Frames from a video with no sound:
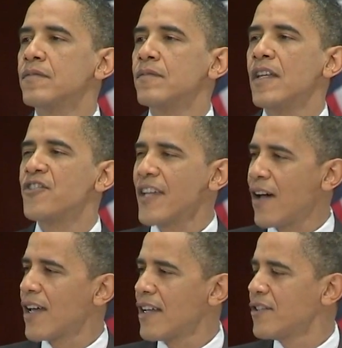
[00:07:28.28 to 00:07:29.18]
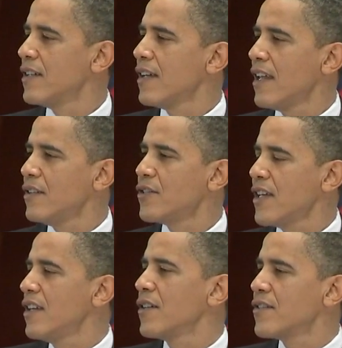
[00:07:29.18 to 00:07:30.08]
and shout at you. And you
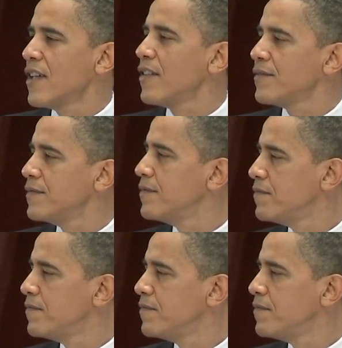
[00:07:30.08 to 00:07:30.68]
say to yourself,